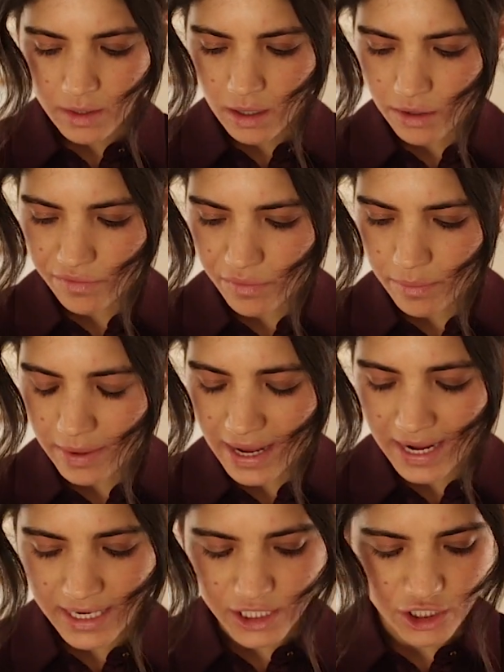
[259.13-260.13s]
kind of a
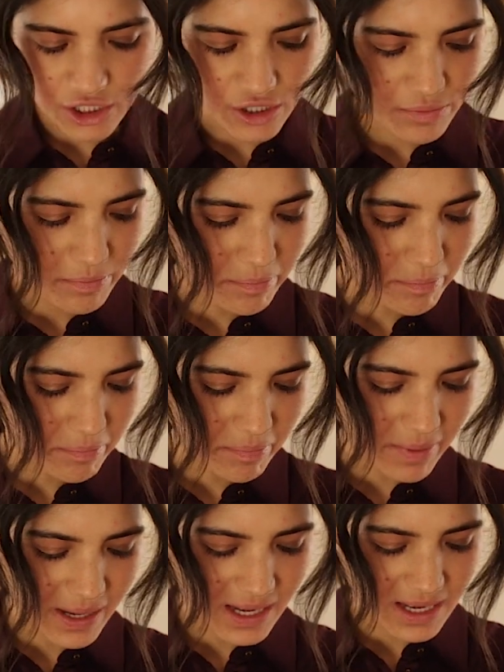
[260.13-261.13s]
beige,
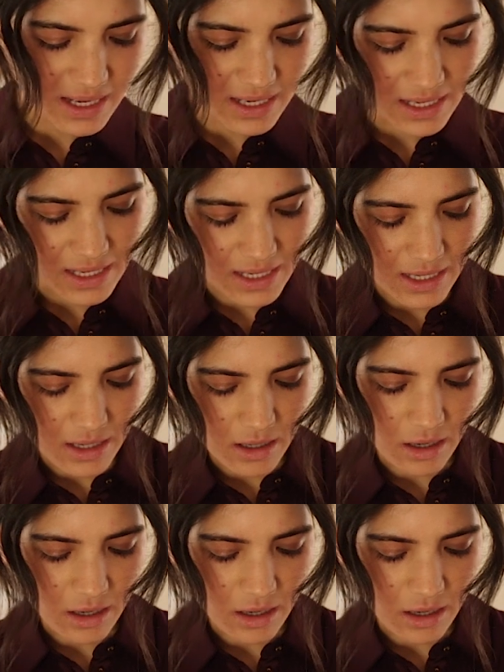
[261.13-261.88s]
pink